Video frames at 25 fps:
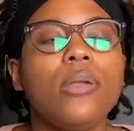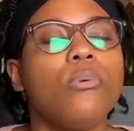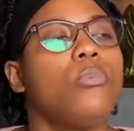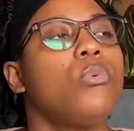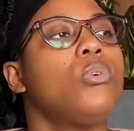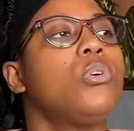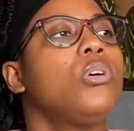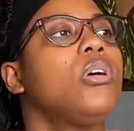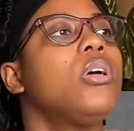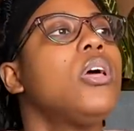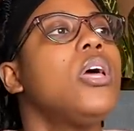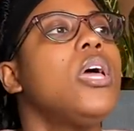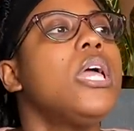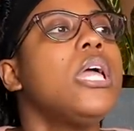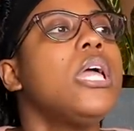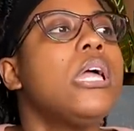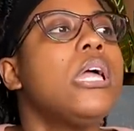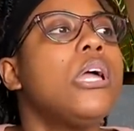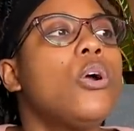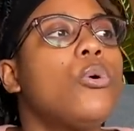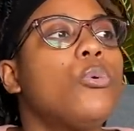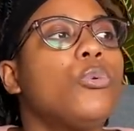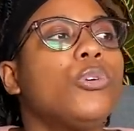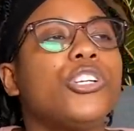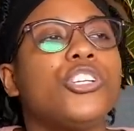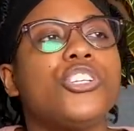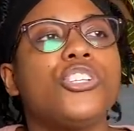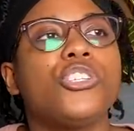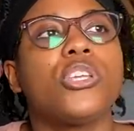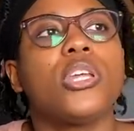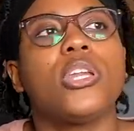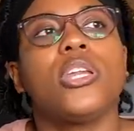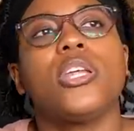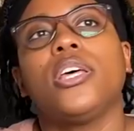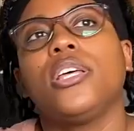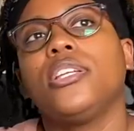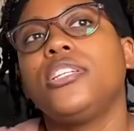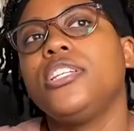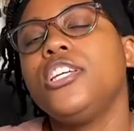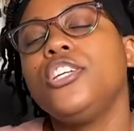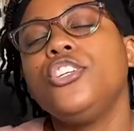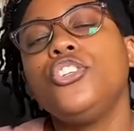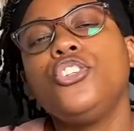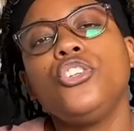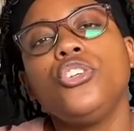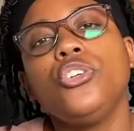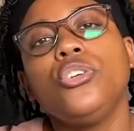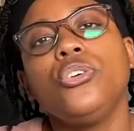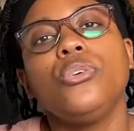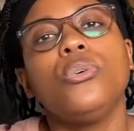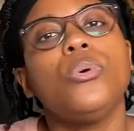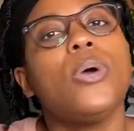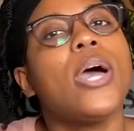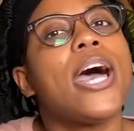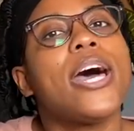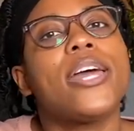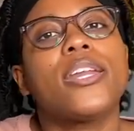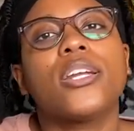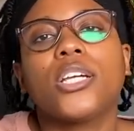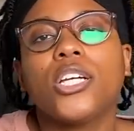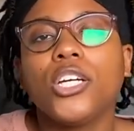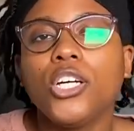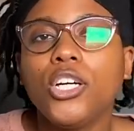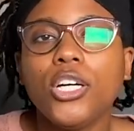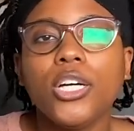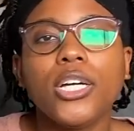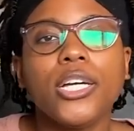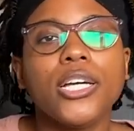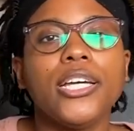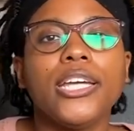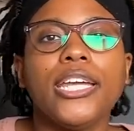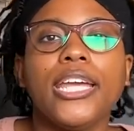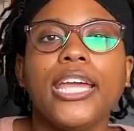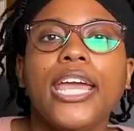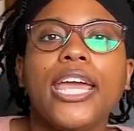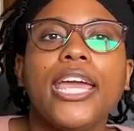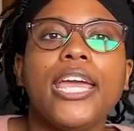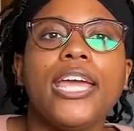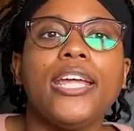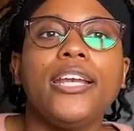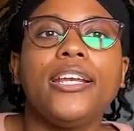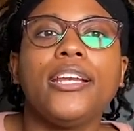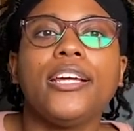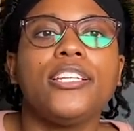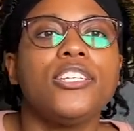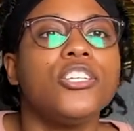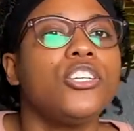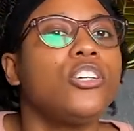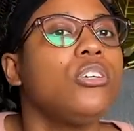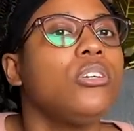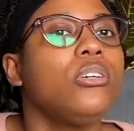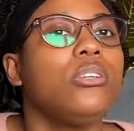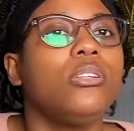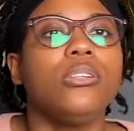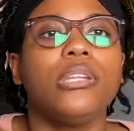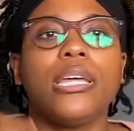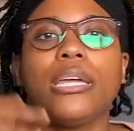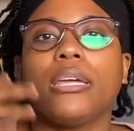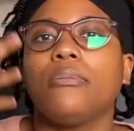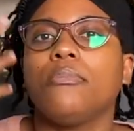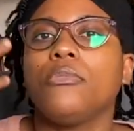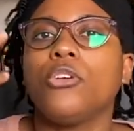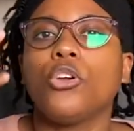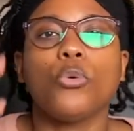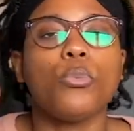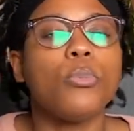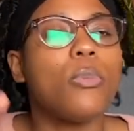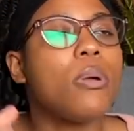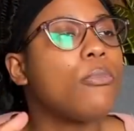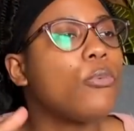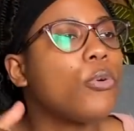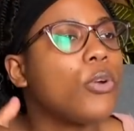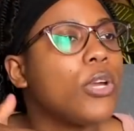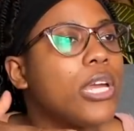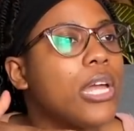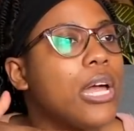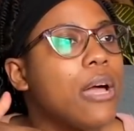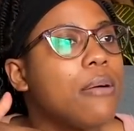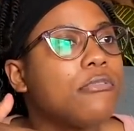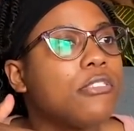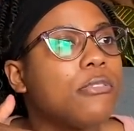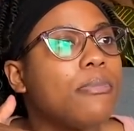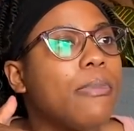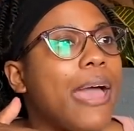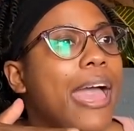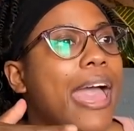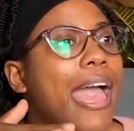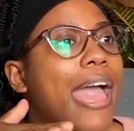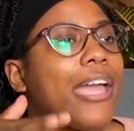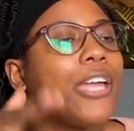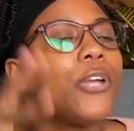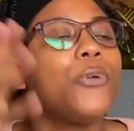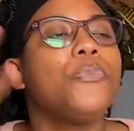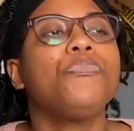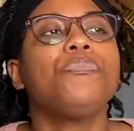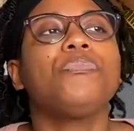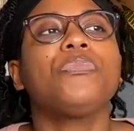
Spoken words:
Well, we're just gonna teach you how to cook again until like your memory comes back.